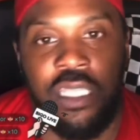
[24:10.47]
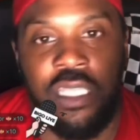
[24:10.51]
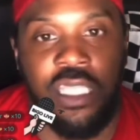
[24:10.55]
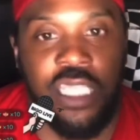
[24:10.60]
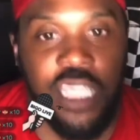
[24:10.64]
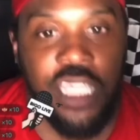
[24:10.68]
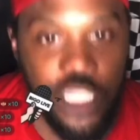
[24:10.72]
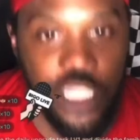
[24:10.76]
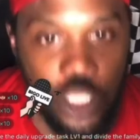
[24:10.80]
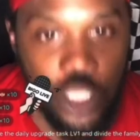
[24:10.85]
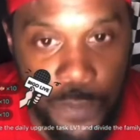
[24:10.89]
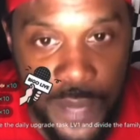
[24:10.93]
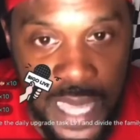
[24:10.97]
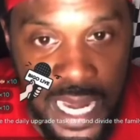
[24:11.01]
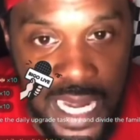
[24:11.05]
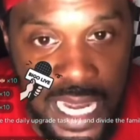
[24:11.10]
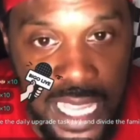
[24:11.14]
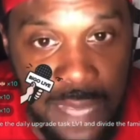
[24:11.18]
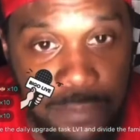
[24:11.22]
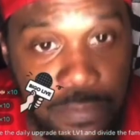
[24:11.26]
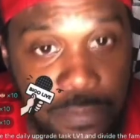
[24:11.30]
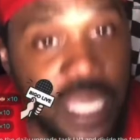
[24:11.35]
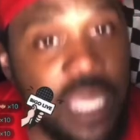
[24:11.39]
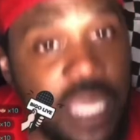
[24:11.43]
Can you pay
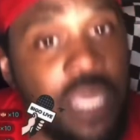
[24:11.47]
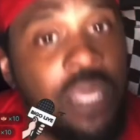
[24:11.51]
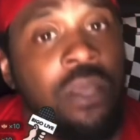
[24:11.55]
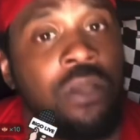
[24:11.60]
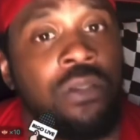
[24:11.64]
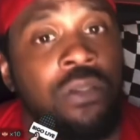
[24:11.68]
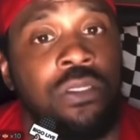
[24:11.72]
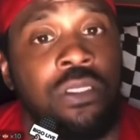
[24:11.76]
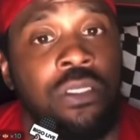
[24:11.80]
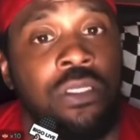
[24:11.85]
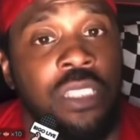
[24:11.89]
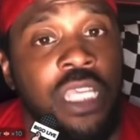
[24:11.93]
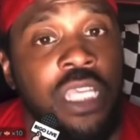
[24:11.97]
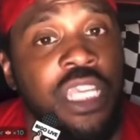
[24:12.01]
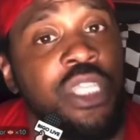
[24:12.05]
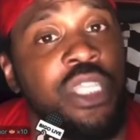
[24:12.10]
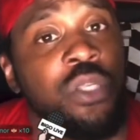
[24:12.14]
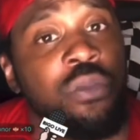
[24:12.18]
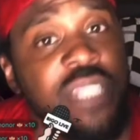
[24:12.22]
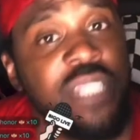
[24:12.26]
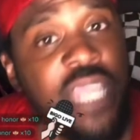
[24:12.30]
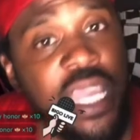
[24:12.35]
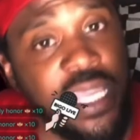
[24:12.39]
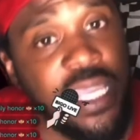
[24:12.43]
their bills? Can
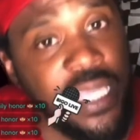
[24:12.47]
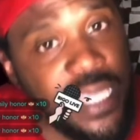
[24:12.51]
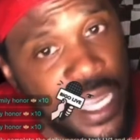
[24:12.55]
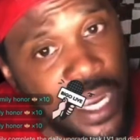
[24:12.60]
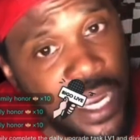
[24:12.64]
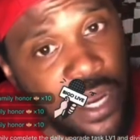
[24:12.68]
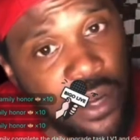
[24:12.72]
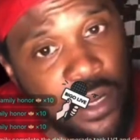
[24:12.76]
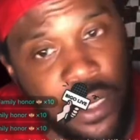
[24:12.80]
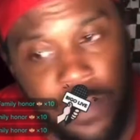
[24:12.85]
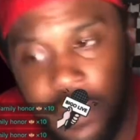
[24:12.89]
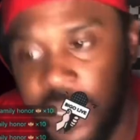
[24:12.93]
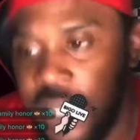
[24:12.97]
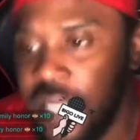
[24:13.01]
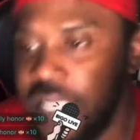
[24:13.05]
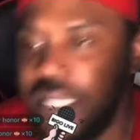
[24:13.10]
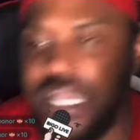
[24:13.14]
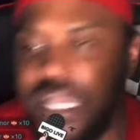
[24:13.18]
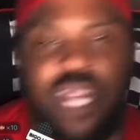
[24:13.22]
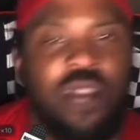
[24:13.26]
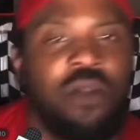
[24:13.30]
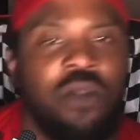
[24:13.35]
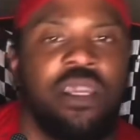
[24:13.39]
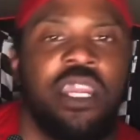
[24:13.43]
you take care of them?
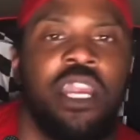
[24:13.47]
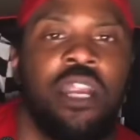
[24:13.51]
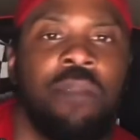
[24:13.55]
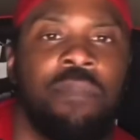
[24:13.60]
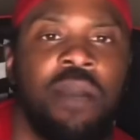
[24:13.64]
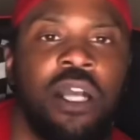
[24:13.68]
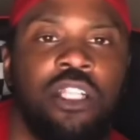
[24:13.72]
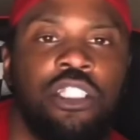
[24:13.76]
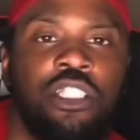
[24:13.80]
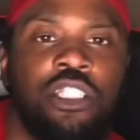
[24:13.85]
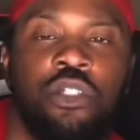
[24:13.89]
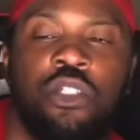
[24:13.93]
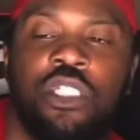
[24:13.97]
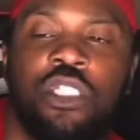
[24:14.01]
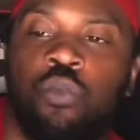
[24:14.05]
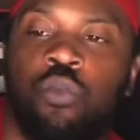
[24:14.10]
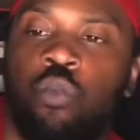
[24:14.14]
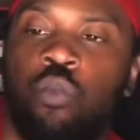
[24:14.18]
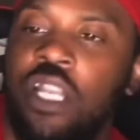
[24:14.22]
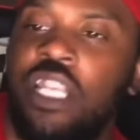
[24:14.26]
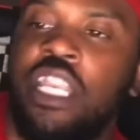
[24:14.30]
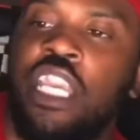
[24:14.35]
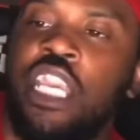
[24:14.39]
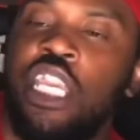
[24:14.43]
They don't care about you. It's
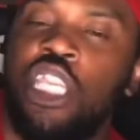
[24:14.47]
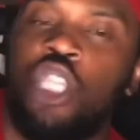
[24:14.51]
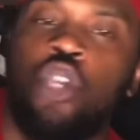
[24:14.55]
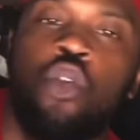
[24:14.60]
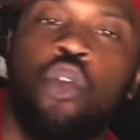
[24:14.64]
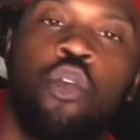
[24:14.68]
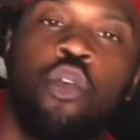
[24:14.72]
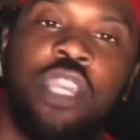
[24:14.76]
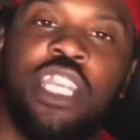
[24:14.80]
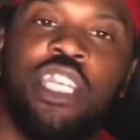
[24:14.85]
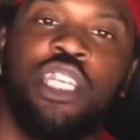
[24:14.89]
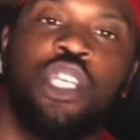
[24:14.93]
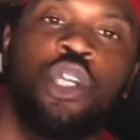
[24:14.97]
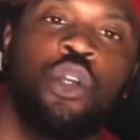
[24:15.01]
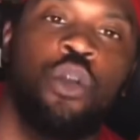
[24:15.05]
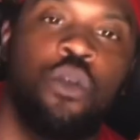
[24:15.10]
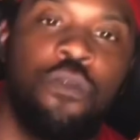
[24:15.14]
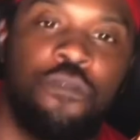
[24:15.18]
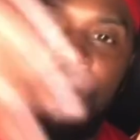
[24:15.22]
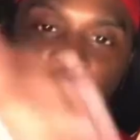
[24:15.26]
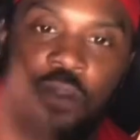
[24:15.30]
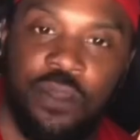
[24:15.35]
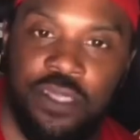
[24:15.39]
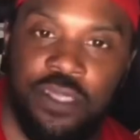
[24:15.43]
what you can do
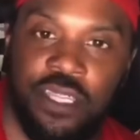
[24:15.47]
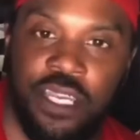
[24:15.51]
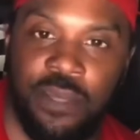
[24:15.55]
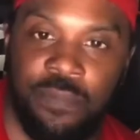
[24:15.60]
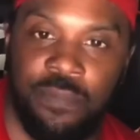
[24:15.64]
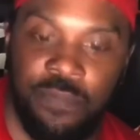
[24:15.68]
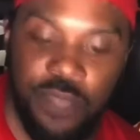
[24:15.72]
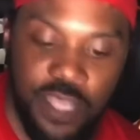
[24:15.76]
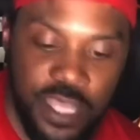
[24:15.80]
for them.